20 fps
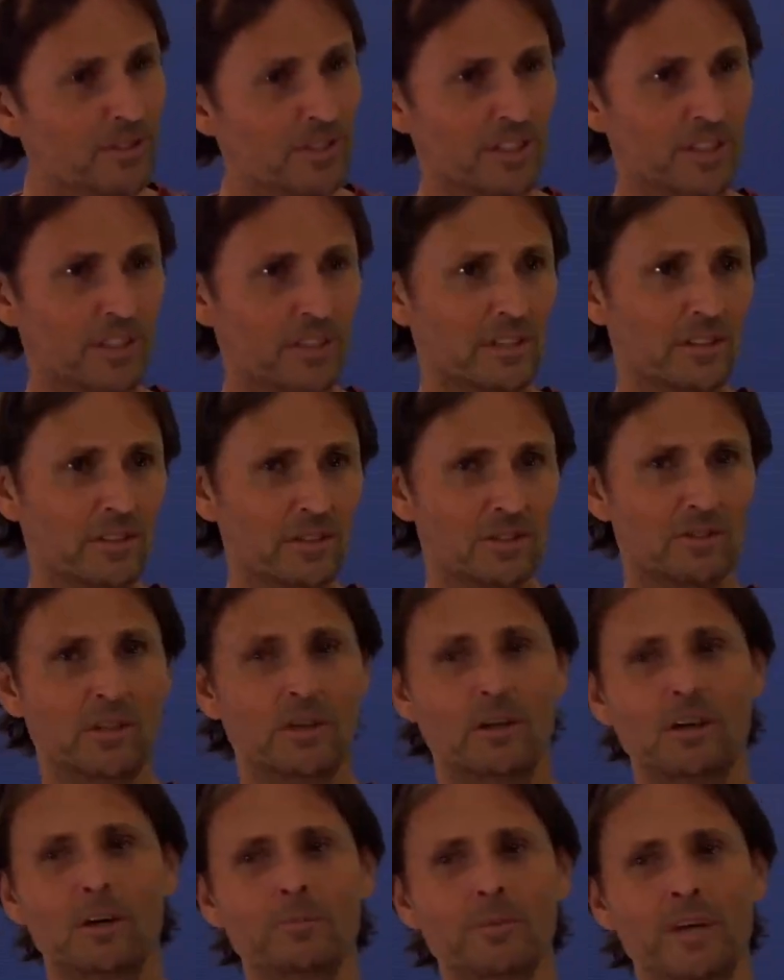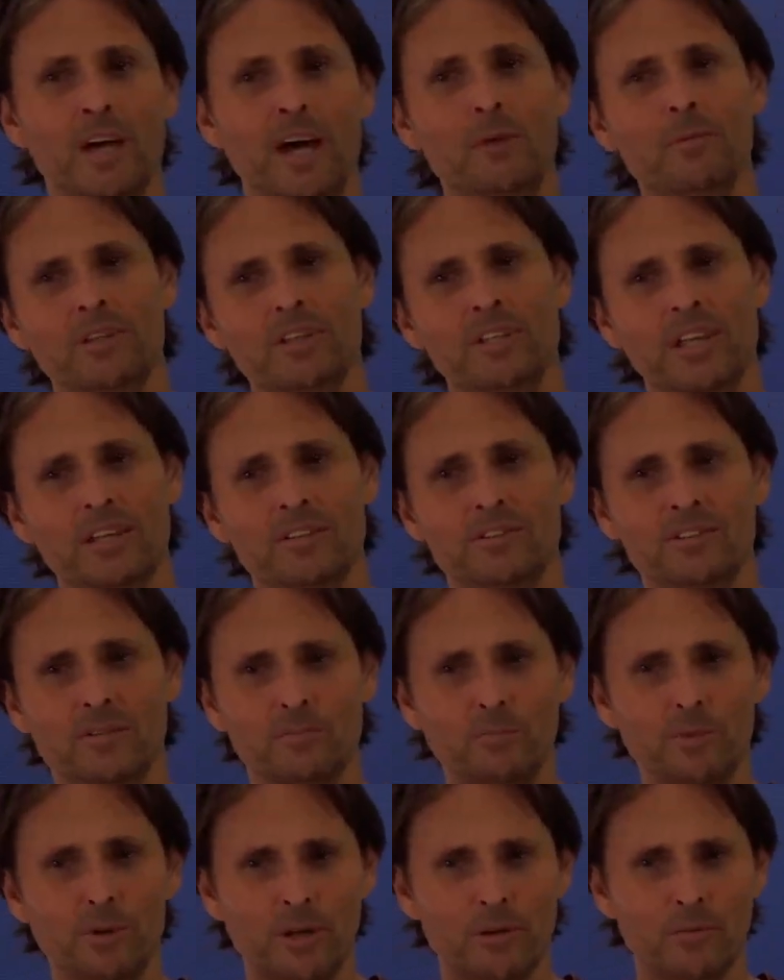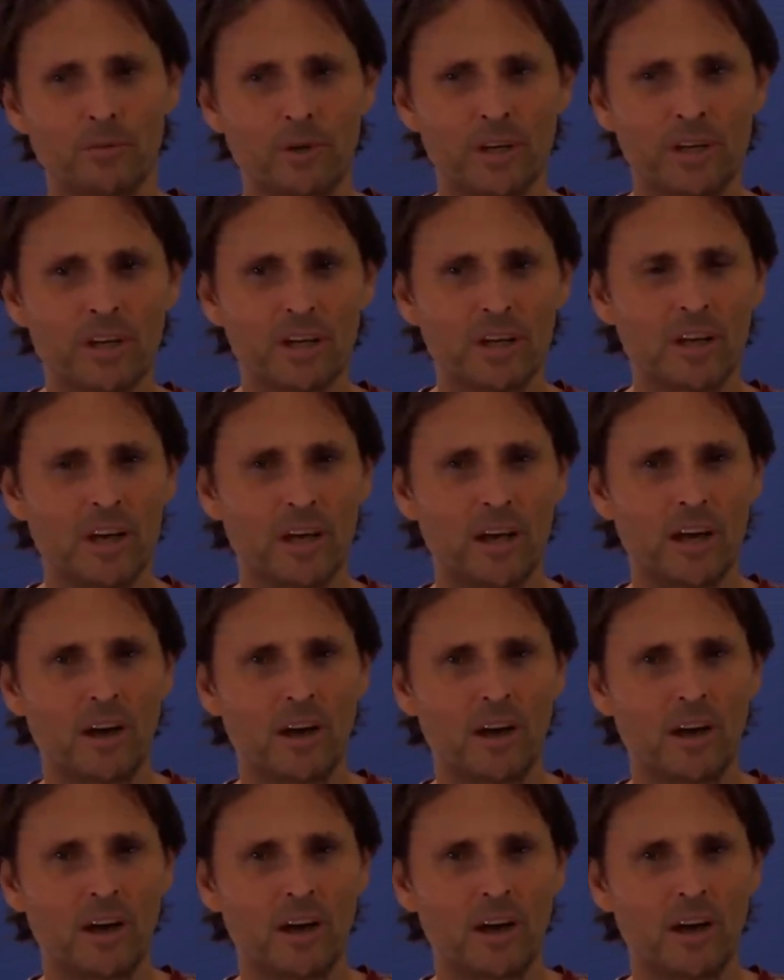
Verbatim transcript: obviously, because I'll be able to get to the point where